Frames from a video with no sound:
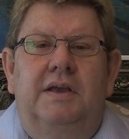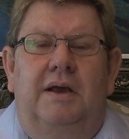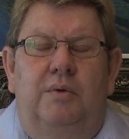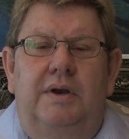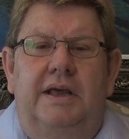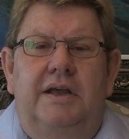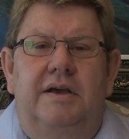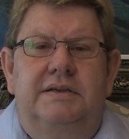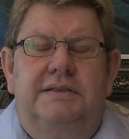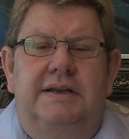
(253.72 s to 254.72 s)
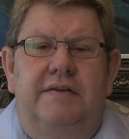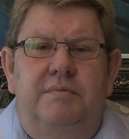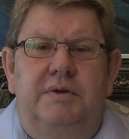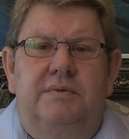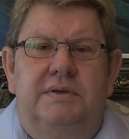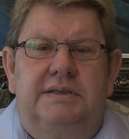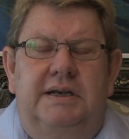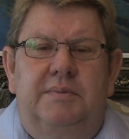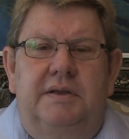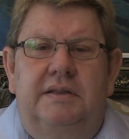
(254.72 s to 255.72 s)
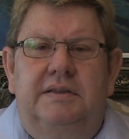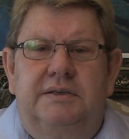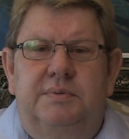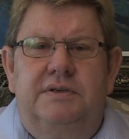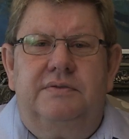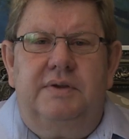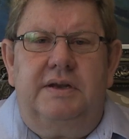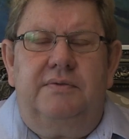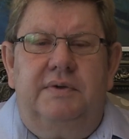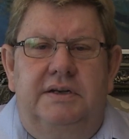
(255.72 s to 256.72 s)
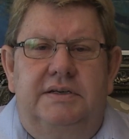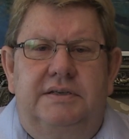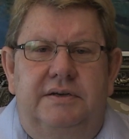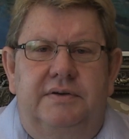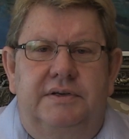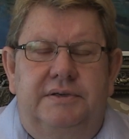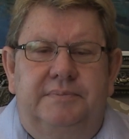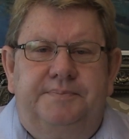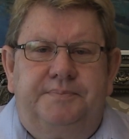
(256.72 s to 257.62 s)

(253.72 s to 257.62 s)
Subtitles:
And all I know is that everybody was telling me that this was really, really serious.